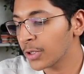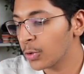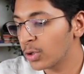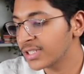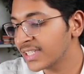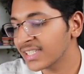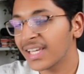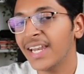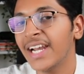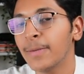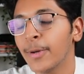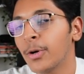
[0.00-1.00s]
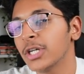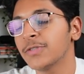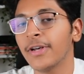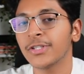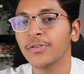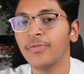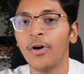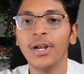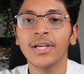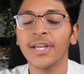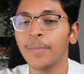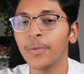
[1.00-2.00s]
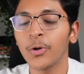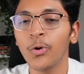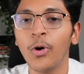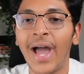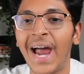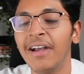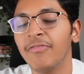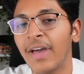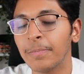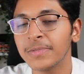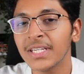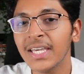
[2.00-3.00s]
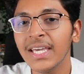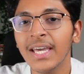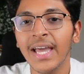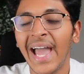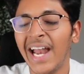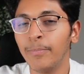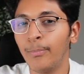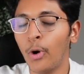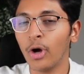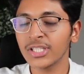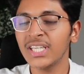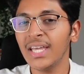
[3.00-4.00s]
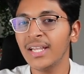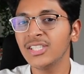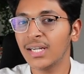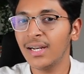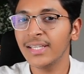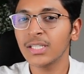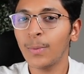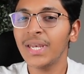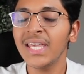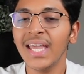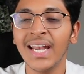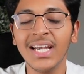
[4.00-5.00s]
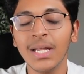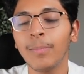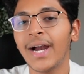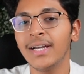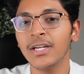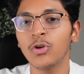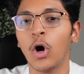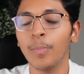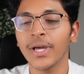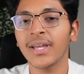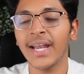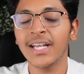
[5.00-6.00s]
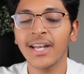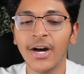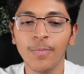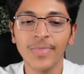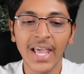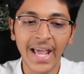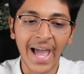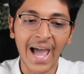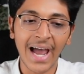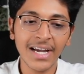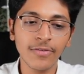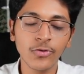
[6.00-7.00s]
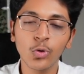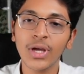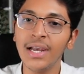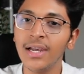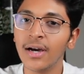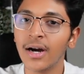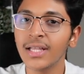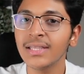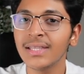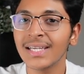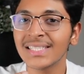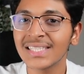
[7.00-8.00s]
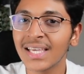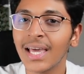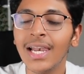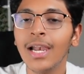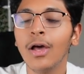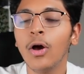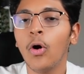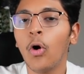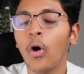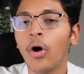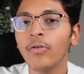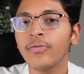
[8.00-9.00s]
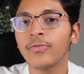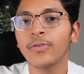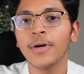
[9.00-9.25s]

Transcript: course is great because first of all, crypto and Web3 and blockchain in general is a very in-demand topic right now. And if you can learn the skill of